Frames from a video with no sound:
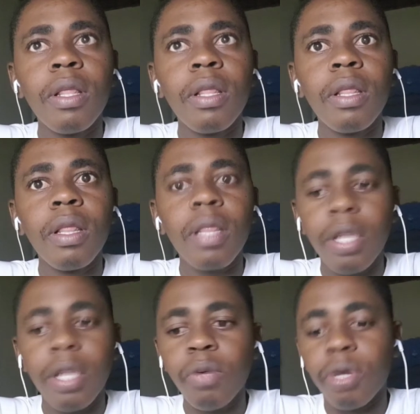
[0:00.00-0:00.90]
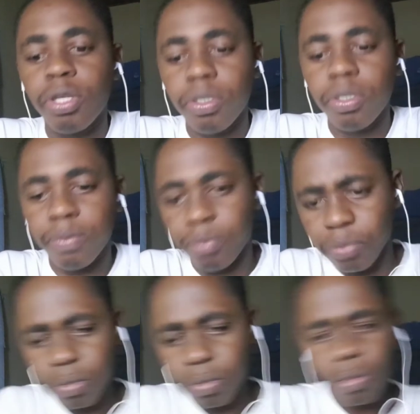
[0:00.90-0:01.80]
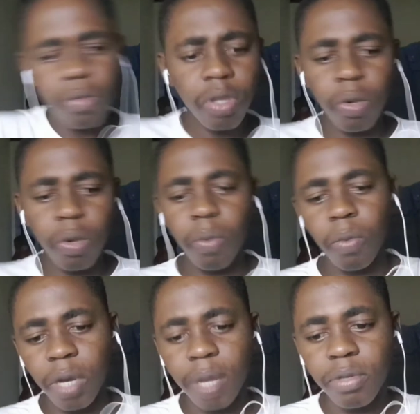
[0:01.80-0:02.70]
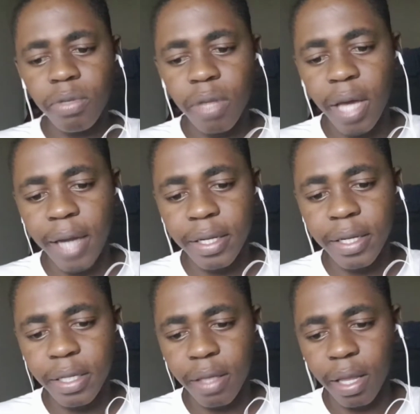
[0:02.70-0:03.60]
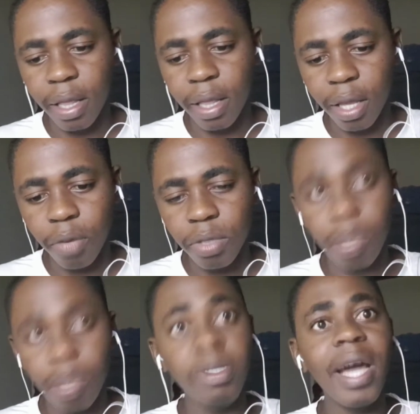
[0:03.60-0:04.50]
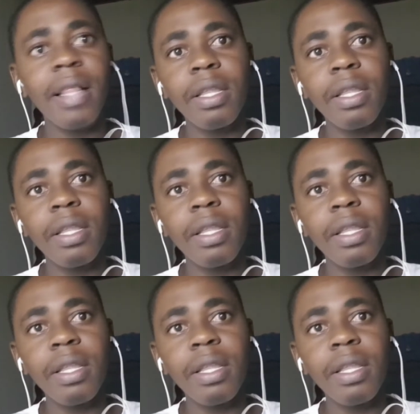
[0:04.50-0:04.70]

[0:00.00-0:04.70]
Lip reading: language, when it comes to the idea that language, the modality